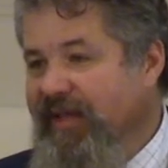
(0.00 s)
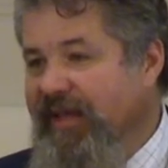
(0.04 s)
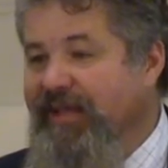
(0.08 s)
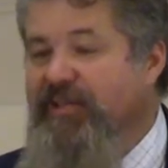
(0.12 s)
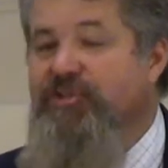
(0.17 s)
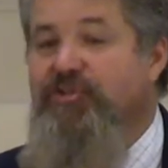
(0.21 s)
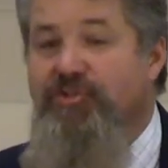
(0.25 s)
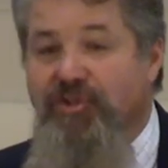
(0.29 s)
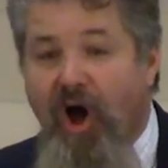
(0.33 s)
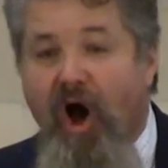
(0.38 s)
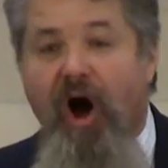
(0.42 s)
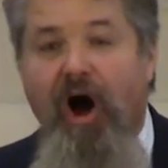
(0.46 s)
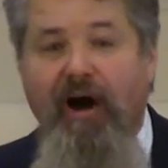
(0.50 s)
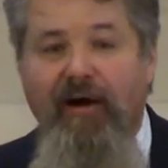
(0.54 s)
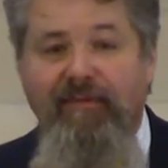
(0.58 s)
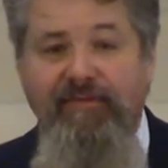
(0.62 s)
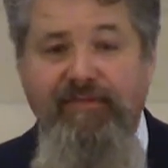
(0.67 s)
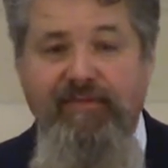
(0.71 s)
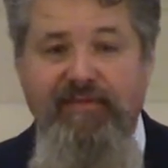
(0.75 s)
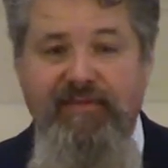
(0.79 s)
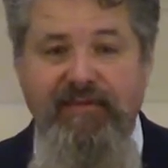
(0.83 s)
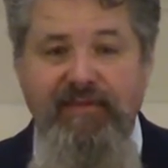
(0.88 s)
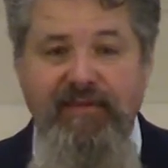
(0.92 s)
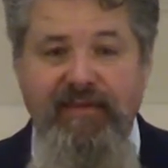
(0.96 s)
is
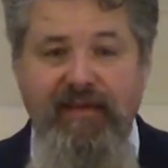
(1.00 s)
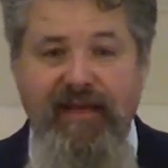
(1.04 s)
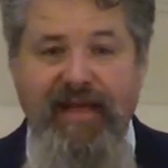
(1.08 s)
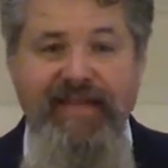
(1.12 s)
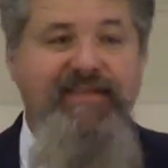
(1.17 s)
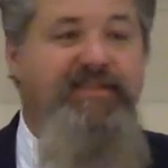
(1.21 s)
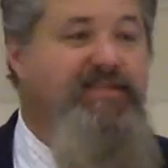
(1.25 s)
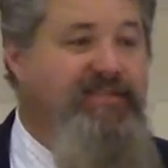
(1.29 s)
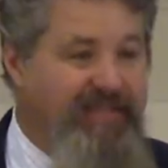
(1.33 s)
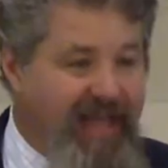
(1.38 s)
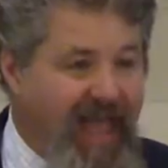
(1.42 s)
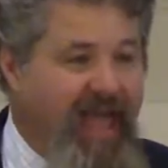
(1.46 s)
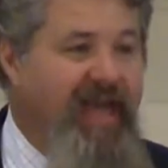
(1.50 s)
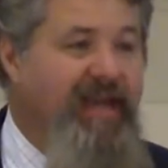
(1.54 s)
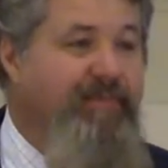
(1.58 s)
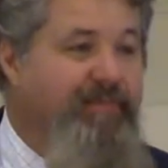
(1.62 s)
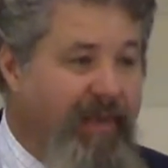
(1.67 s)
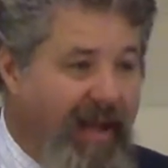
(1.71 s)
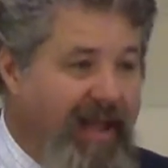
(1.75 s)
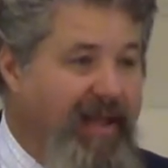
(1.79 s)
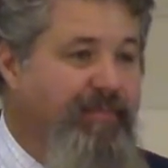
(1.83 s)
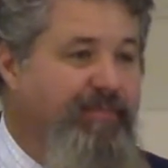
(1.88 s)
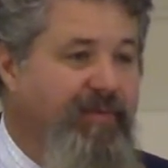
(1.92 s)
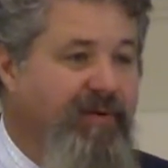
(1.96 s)
soft, and
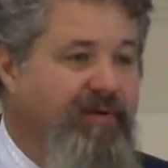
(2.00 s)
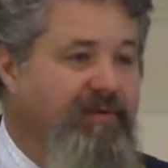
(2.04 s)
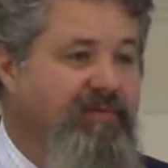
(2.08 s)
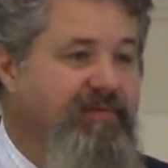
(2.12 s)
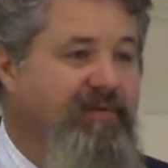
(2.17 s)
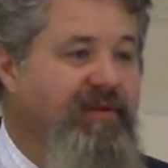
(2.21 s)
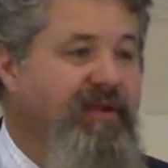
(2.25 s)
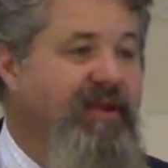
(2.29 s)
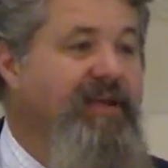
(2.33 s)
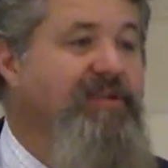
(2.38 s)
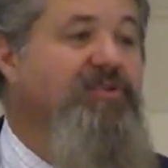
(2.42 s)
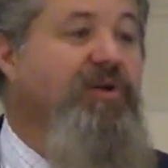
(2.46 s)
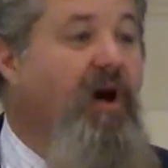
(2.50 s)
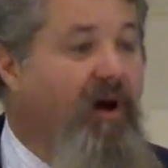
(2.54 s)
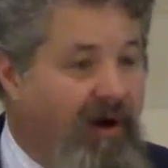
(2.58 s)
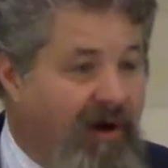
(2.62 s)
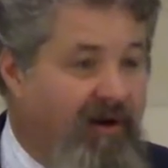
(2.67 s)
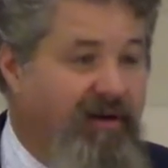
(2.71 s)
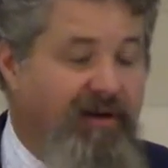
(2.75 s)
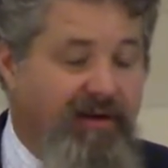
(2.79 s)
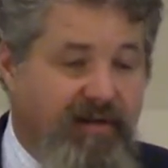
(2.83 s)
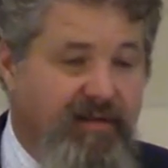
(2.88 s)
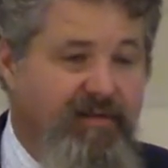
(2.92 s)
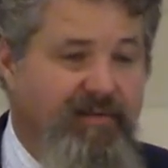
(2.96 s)
sandpaper is
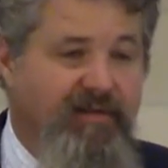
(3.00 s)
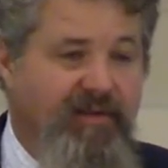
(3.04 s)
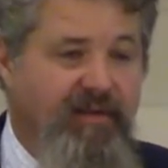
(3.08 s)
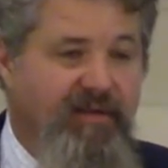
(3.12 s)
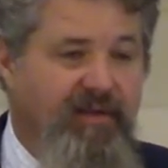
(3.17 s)
hard.